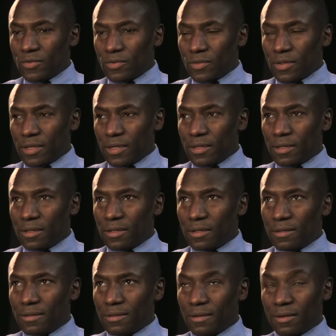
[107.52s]
Do
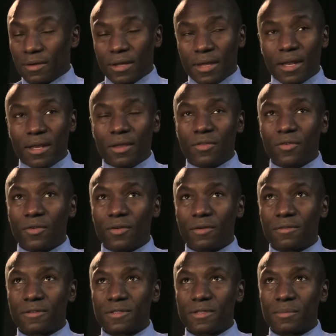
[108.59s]
they, are any of
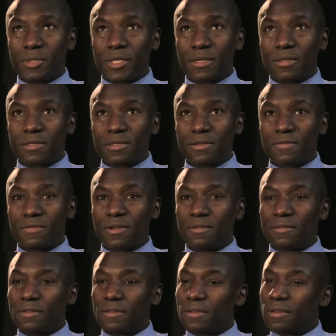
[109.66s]
your siblings
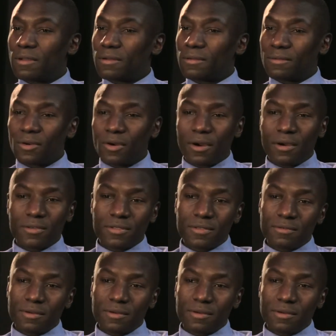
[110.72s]
involved in theater or arts?